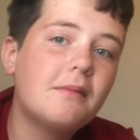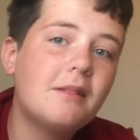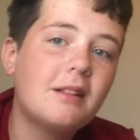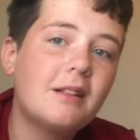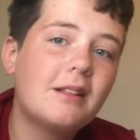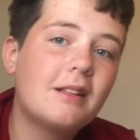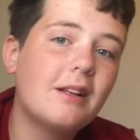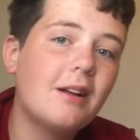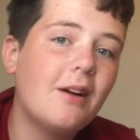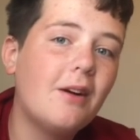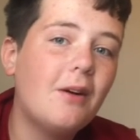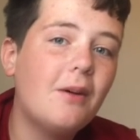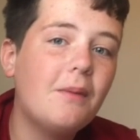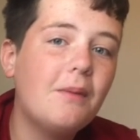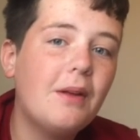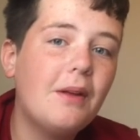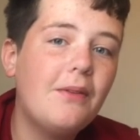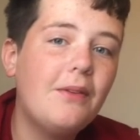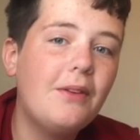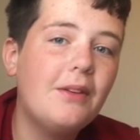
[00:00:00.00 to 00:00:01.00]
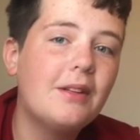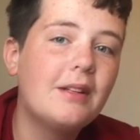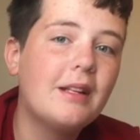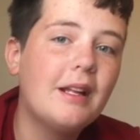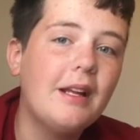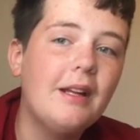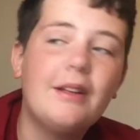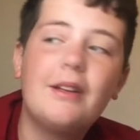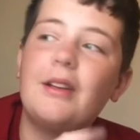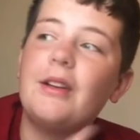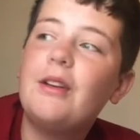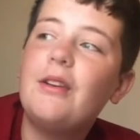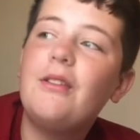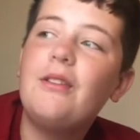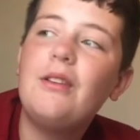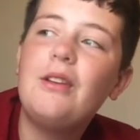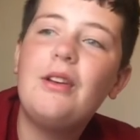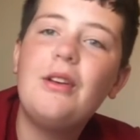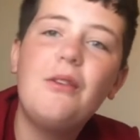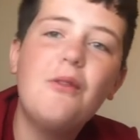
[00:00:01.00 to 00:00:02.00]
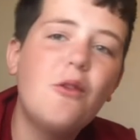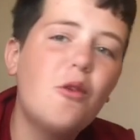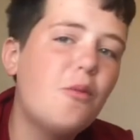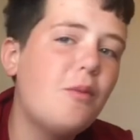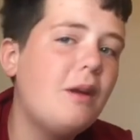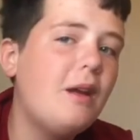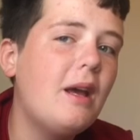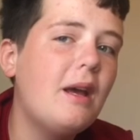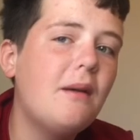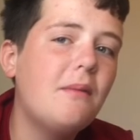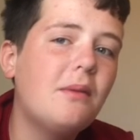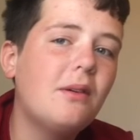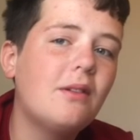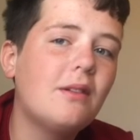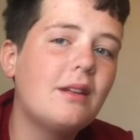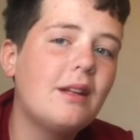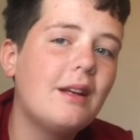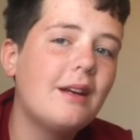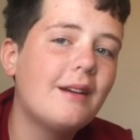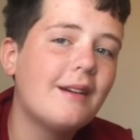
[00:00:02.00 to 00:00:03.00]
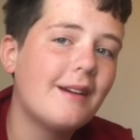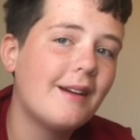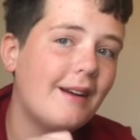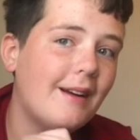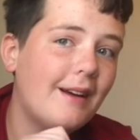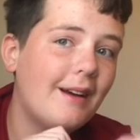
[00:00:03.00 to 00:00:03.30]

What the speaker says: so if you stay tuned, you will be able to